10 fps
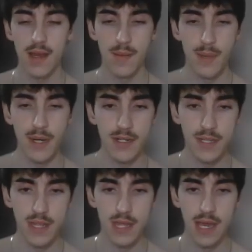because
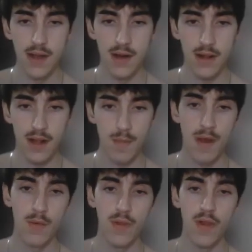they are going to come
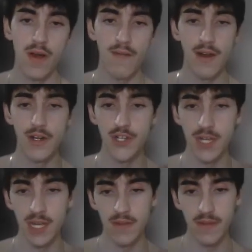out with a lot of
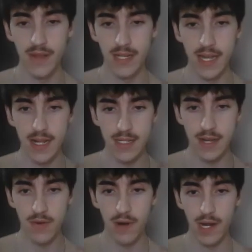energy. Even if they take us
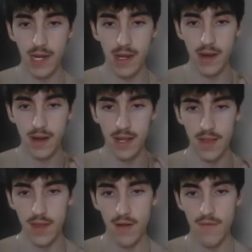out right here, yeah,
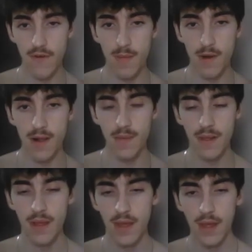they are farming
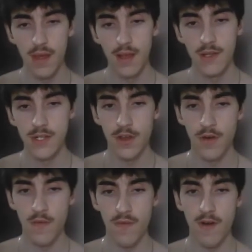up. It's a good
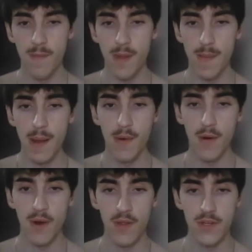overfarm by my
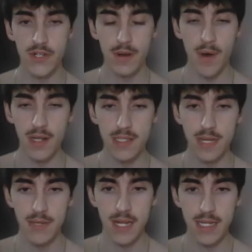opponent. They're just going to Body
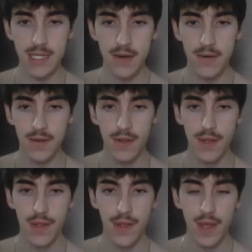Slam and take us out.
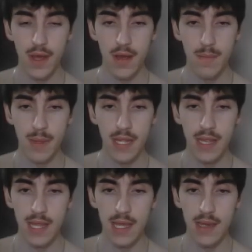
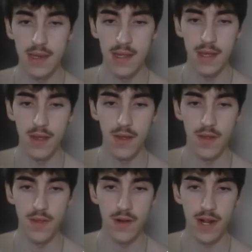And then
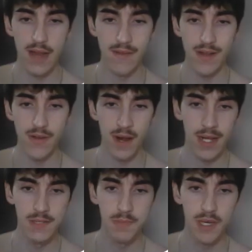they're going to have either
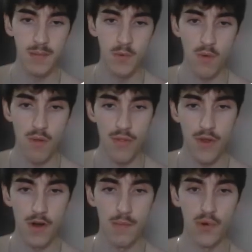Ice Beam or
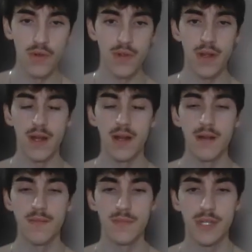Thunderbolt
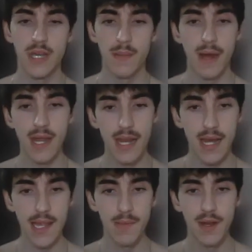to hit my
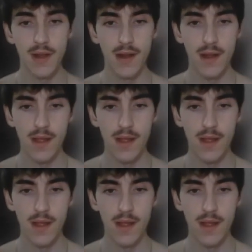Annihilape here,